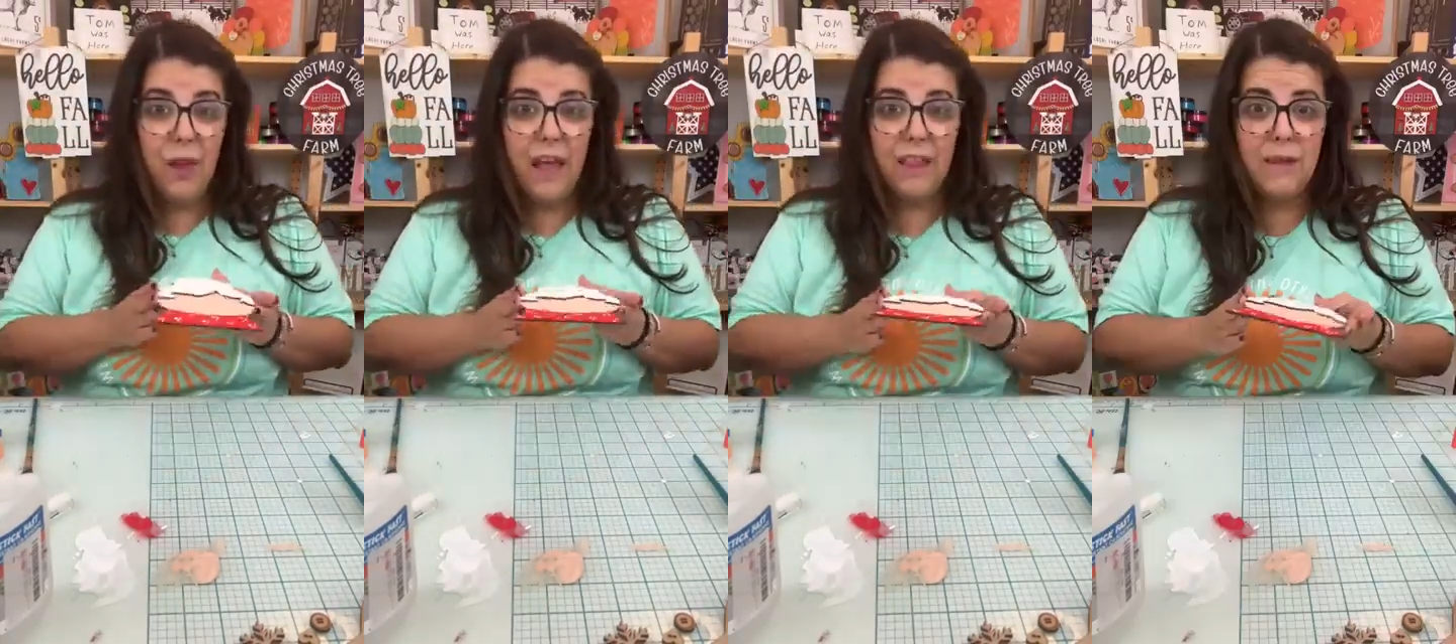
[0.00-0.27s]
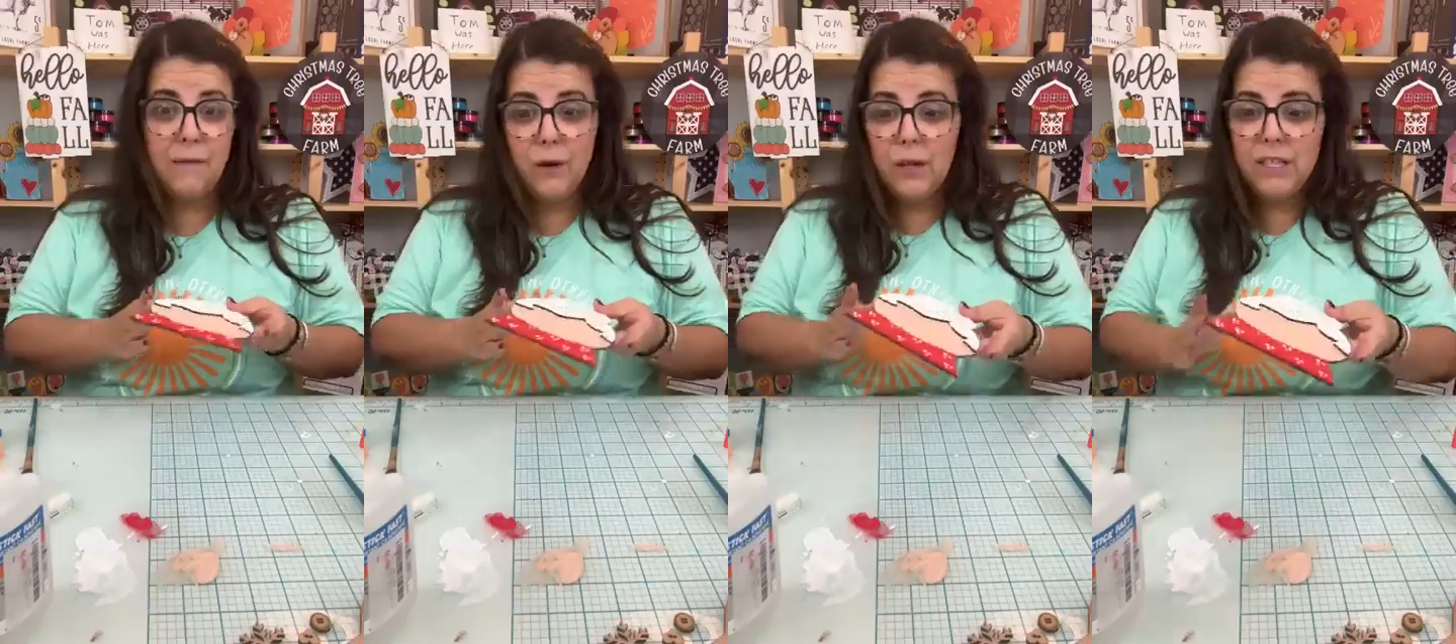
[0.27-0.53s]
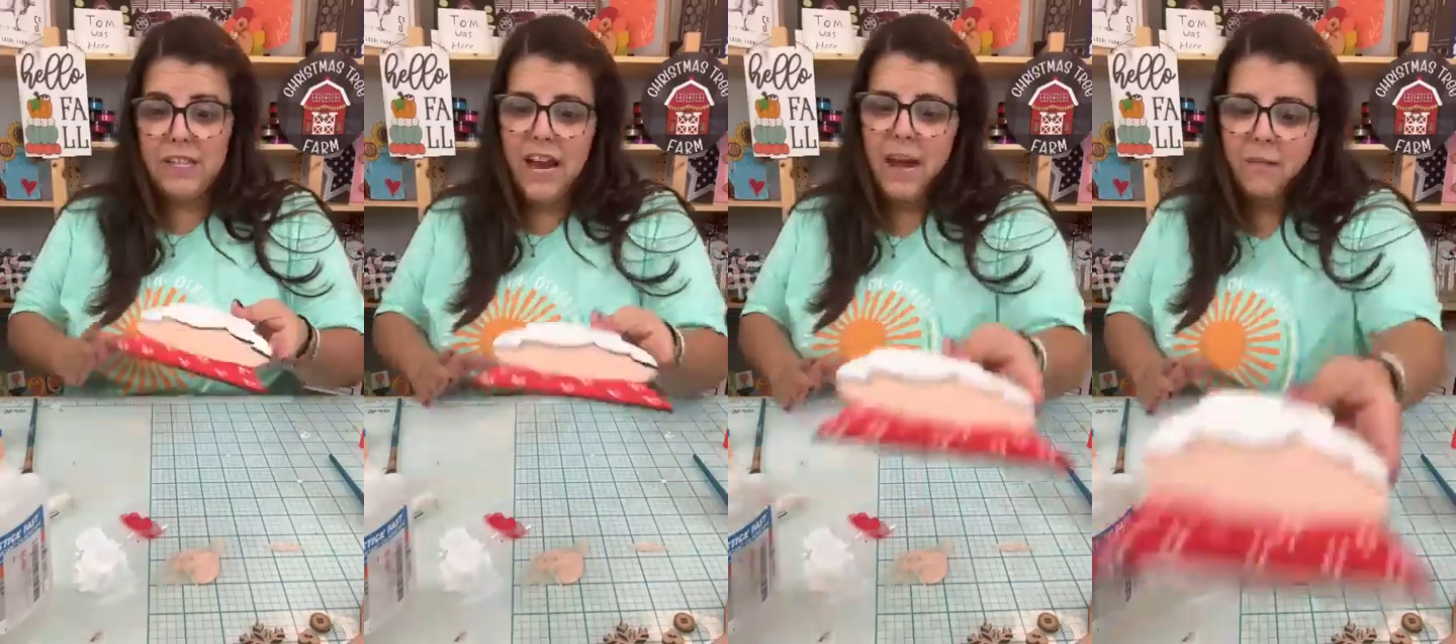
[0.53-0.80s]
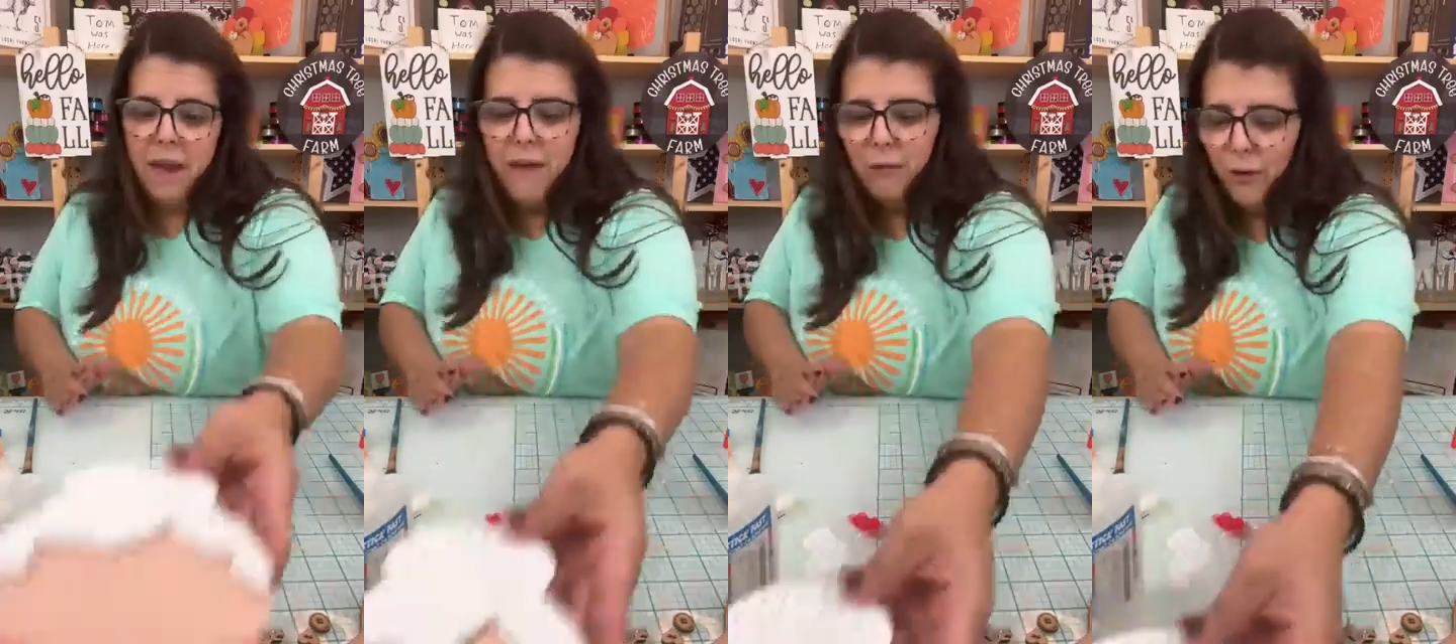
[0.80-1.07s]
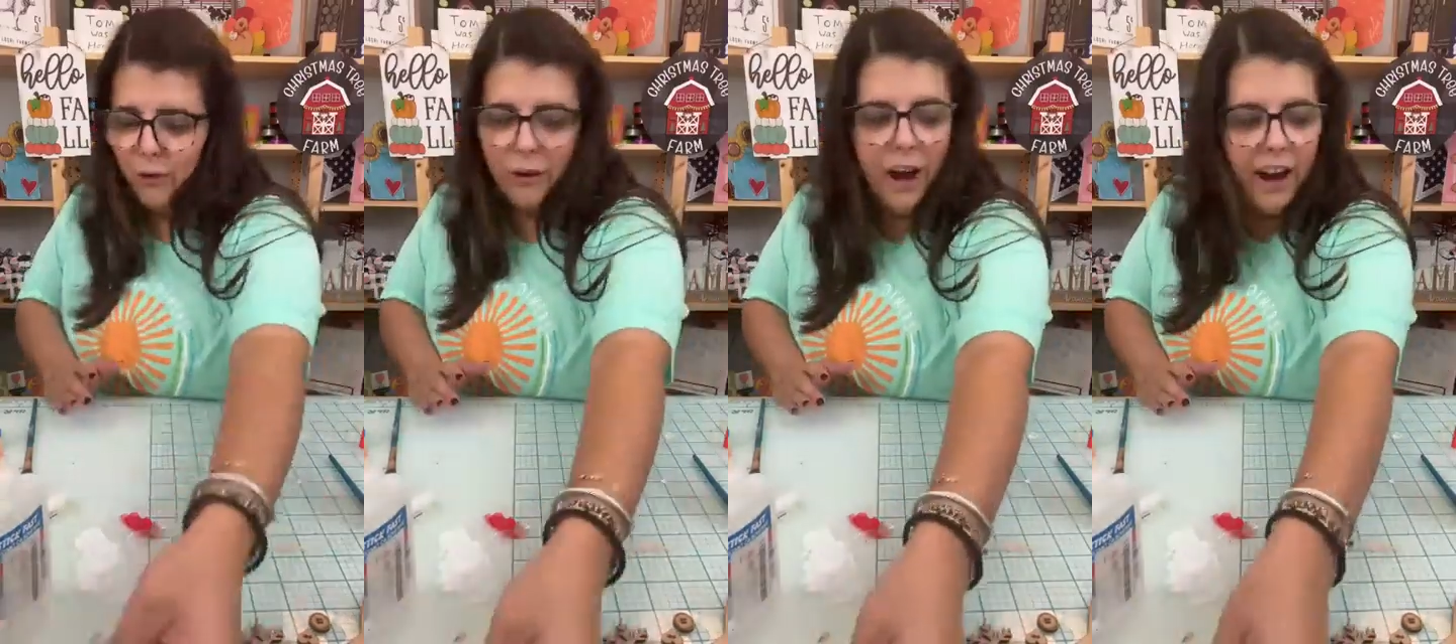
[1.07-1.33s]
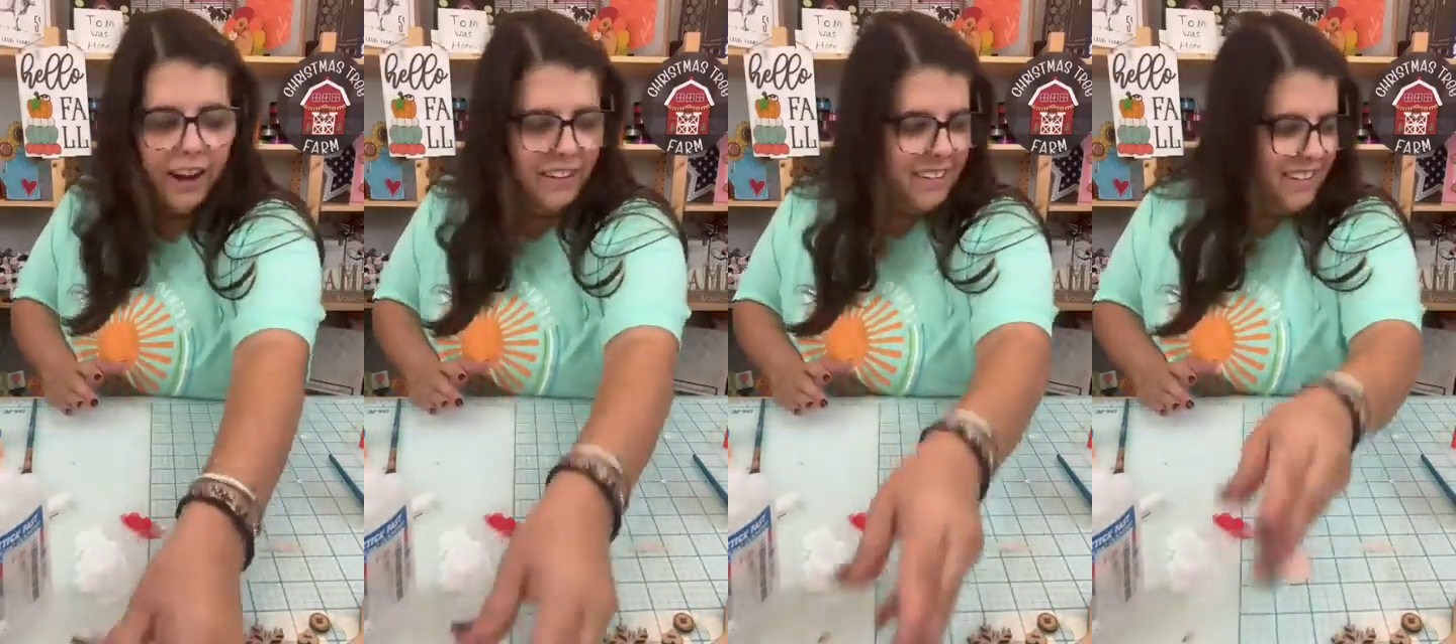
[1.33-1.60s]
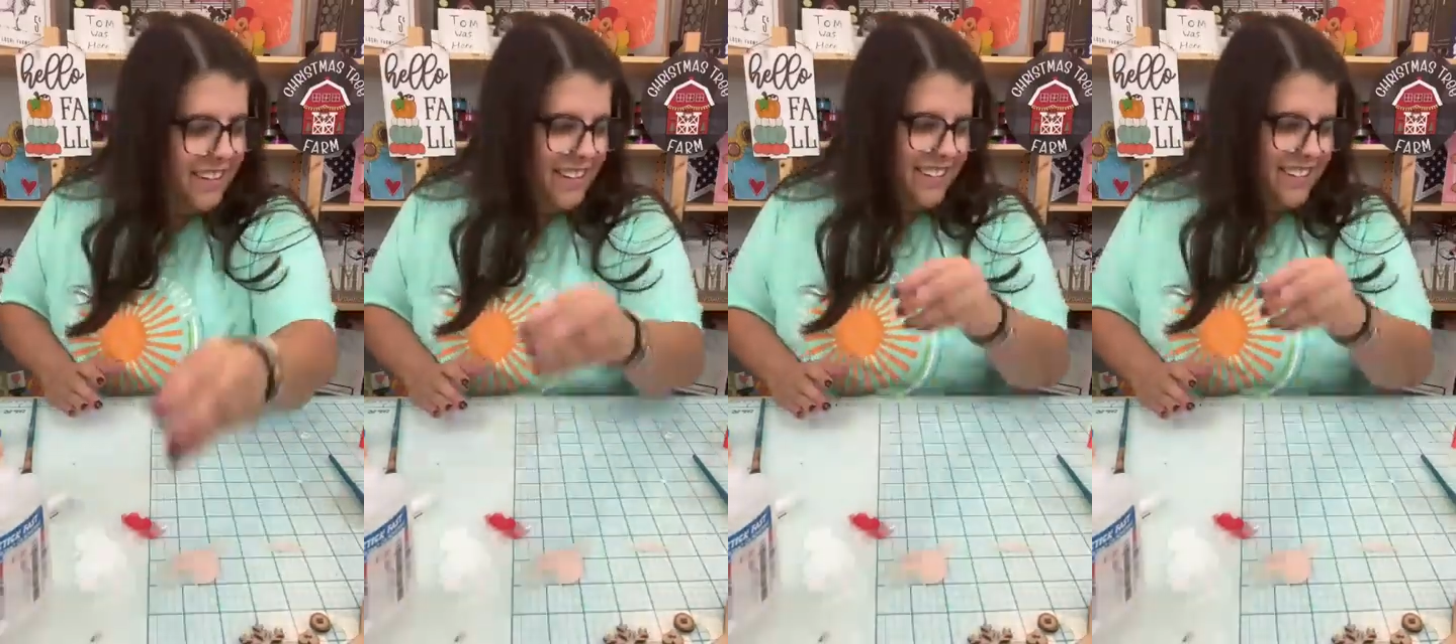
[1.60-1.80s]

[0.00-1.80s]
like the first time ever, right?